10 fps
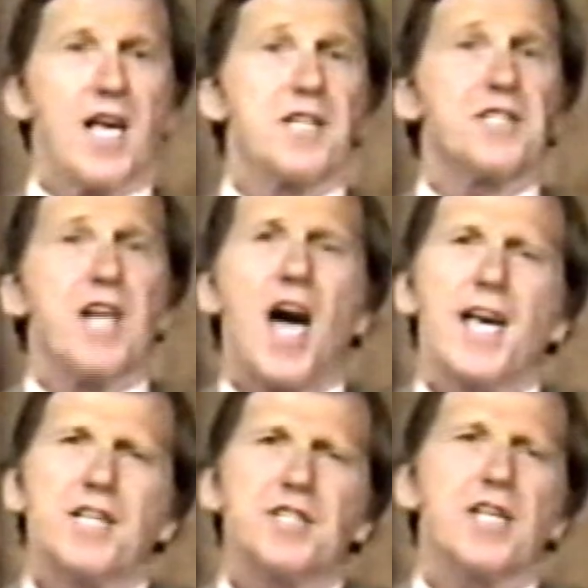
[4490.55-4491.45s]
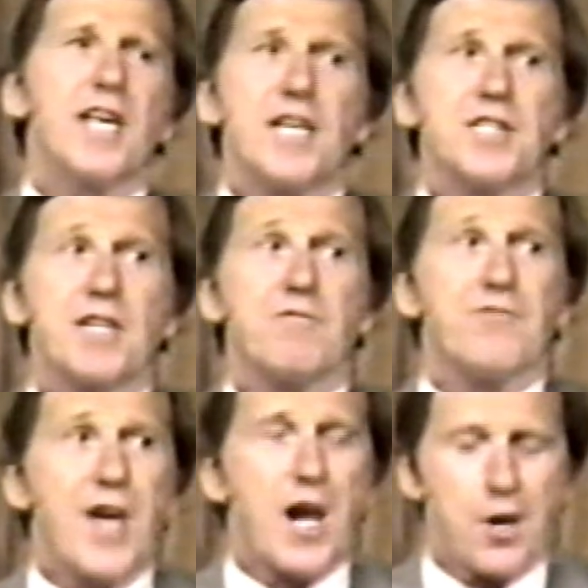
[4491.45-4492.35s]
Science isn't
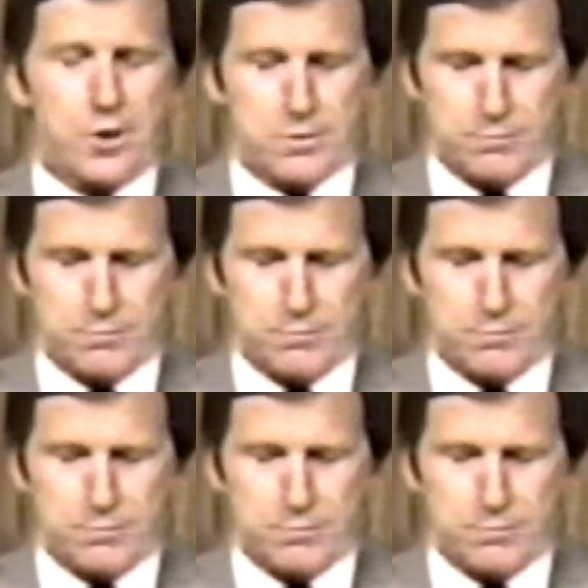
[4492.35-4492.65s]
fair.